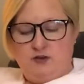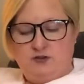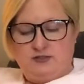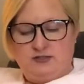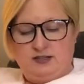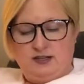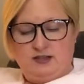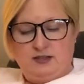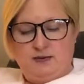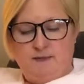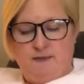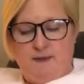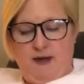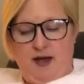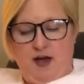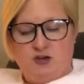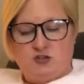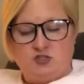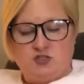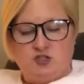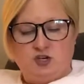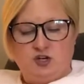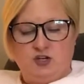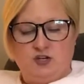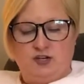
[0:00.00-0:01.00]
said the mouse,
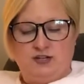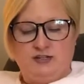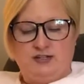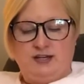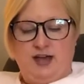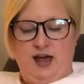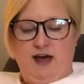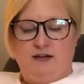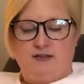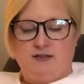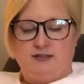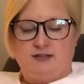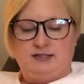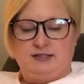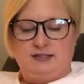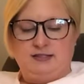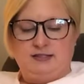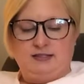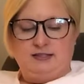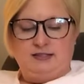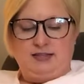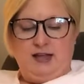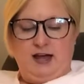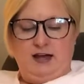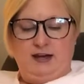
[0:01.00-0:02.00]
turning to Alice and
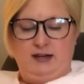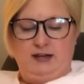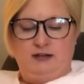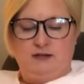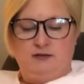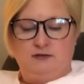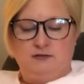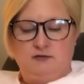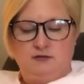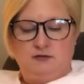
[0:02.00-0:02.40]
sighing.